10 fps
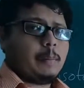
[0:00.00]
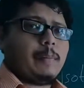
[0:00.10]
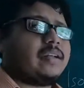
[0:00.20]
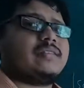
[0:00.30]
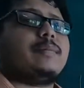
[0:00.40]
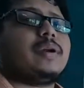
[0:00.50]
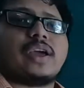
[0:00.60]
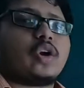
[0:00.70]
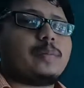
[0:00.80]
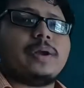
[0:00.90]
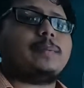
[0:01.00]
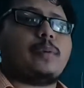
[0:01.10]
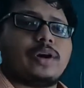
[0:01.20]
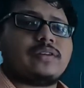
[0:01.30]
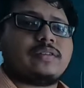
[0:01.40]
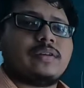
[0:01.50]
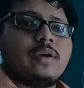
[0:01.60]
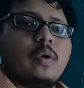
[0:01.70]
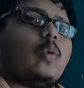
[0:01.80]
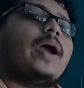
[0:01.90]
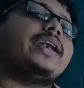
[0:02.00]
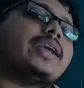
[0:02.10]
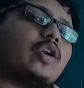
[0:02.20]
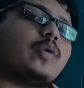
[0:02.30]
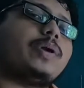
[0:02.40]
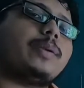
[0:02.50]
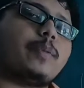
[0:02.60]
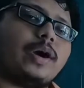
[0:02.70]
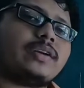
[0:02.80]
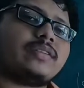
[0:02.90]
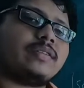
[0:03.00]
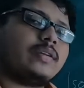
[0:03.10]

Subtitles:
Mass number cannot be in points. Why it cannot be in points?